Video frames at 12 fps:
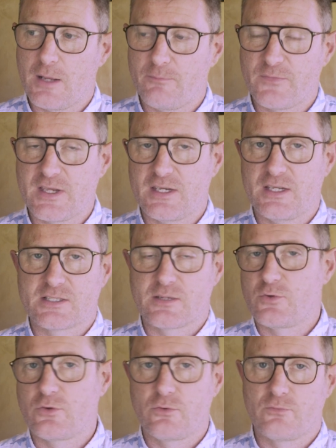they need
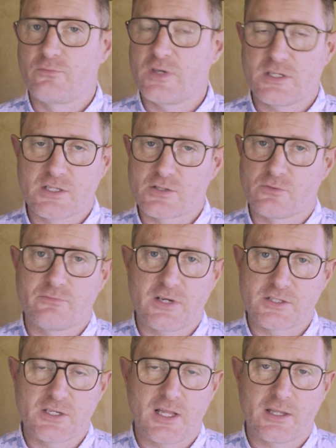some new features or
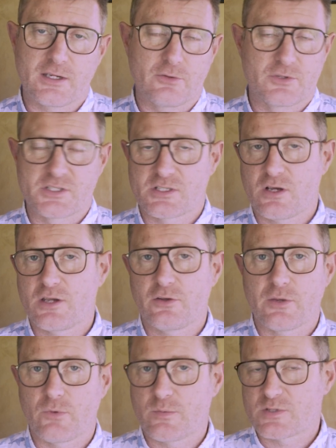functionality or design on
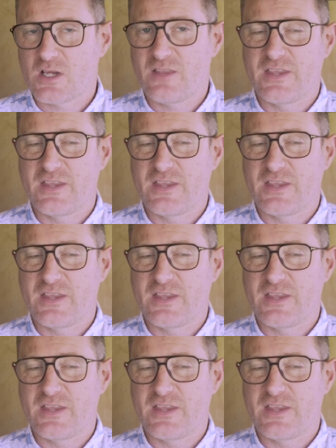their website,